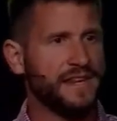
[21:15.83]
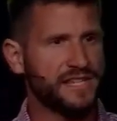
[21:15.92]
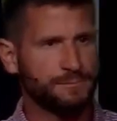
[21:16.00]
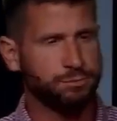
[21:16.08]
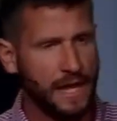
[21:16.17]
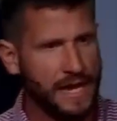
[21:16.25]
and
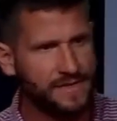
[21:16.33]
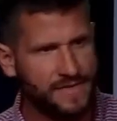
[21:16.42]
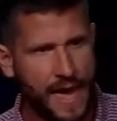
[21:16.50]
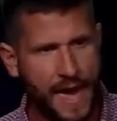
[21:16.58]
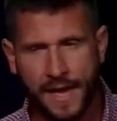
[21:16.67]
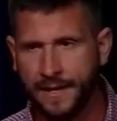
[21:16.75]

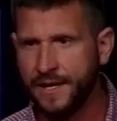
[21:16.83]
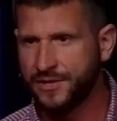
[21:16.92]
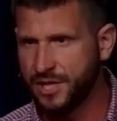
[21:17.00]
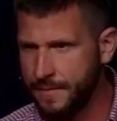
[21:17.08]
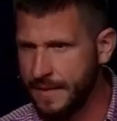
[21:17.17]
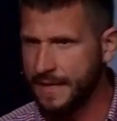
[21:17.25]
explain
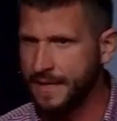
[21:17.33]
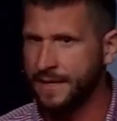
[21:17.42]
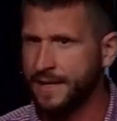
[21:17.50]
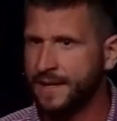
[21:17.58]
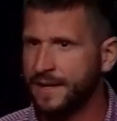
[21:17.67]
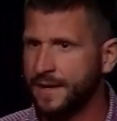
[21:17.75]
that to
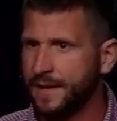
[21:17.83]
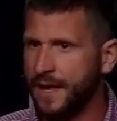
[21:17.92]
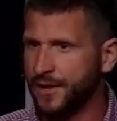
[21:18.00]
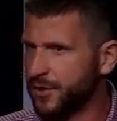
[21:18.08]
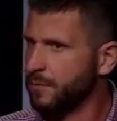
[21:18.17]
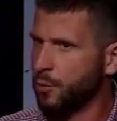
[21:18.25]
me
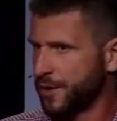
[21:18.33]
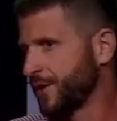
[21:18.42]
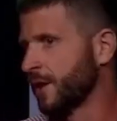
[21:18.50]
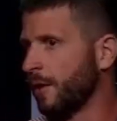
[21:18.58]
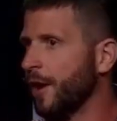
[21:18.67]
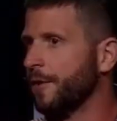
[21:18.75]
a little more
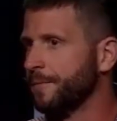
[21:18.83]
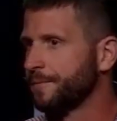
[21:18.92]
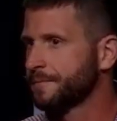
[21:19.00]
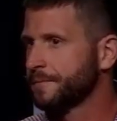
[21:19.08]
thorough?"